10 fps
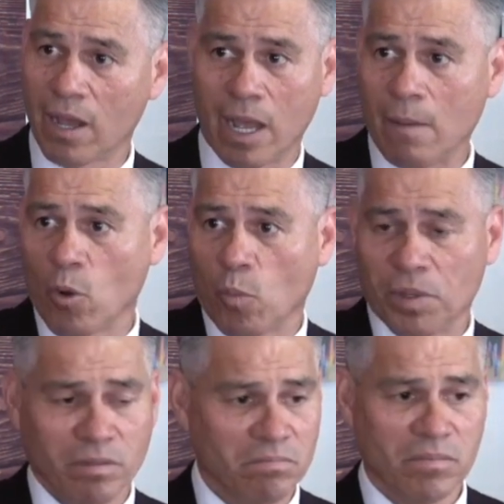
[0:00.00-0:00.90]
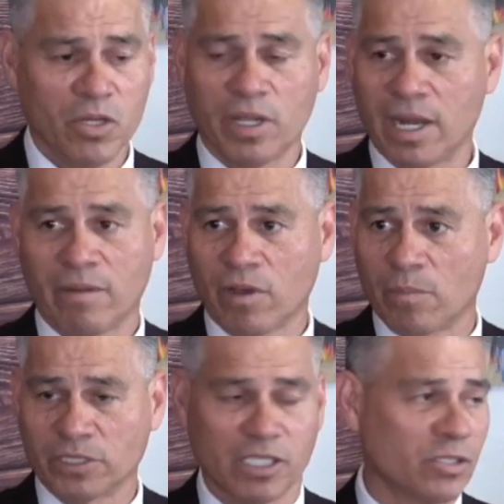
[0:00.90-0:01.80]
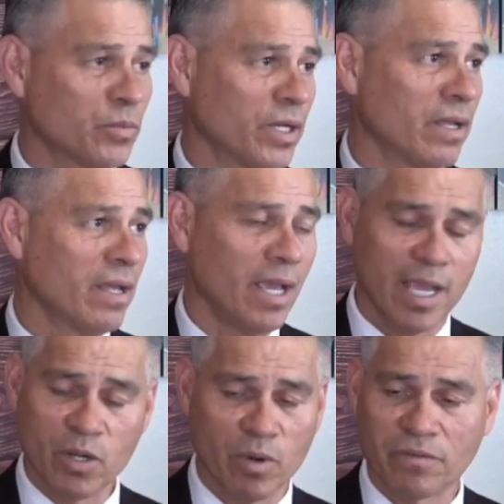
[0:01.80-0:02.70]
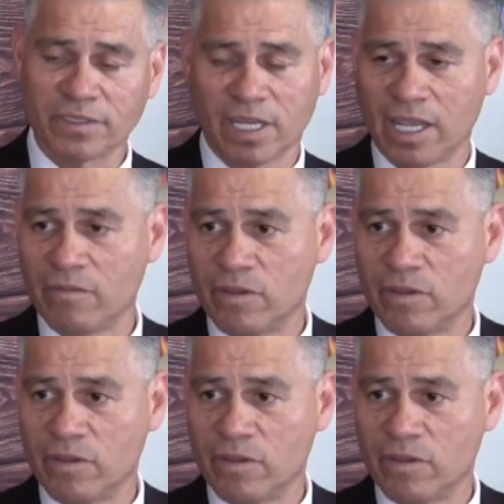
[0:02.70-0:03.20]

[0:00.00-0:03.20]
I'm open. You can have conversations with any reference I give you.